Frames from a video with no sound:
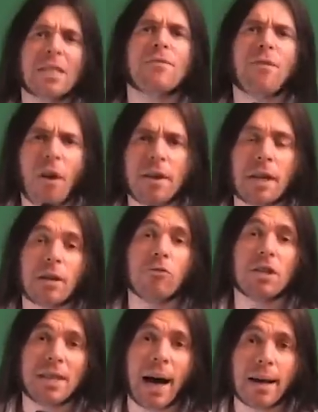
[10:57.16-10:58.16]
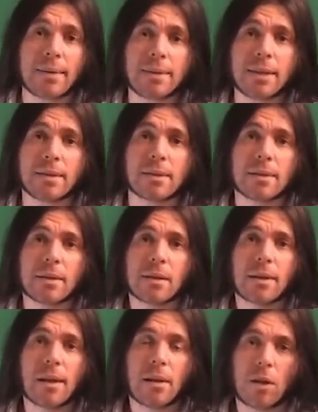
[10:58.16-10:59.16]
It's fucking retarded.
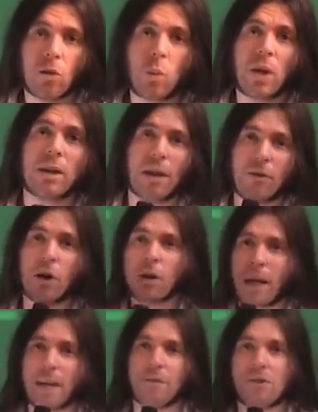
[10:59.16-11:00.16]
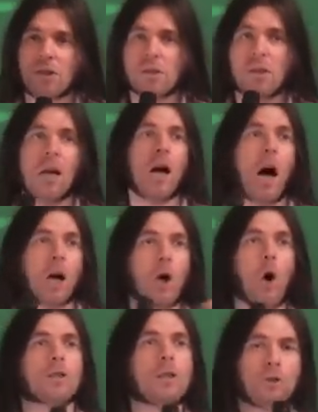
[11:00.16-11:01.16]
We live our lives
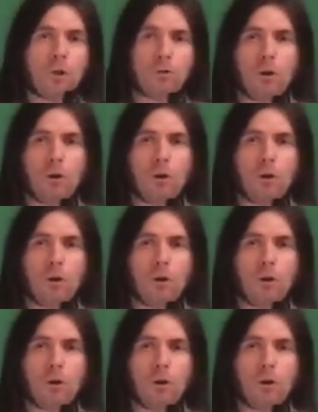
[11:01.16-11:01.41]
according to